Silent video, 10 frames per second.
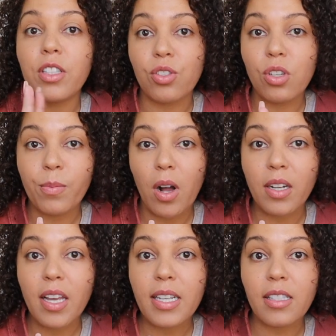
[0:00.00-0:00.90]
the 2
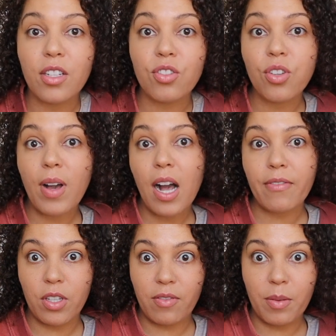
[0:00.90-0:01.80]
products that do
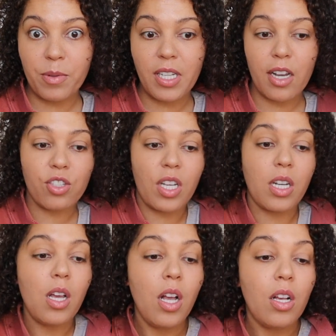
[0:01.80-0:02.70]
have UV
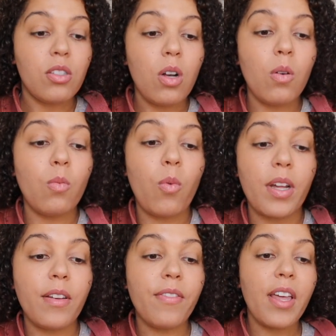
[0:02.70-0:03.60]
protection. So
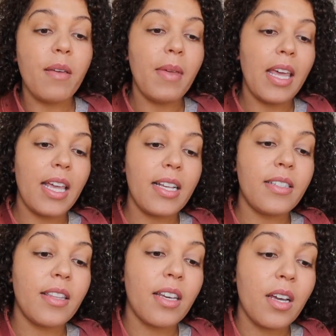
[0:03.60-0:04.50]
one of them
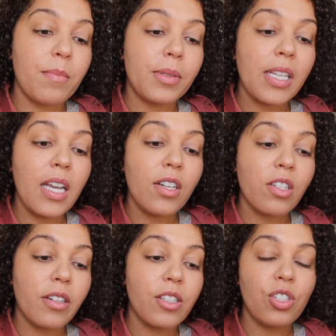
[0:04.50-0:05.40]
is the Complete
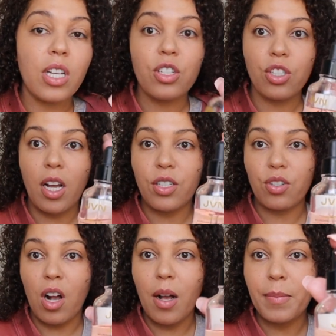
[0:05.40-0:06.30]
Nourishing Shine
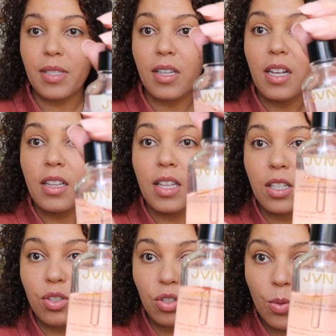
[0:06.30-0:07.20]
Drops.
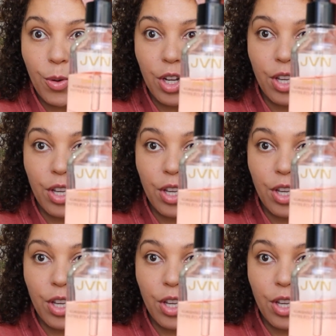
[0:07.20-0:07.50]
These super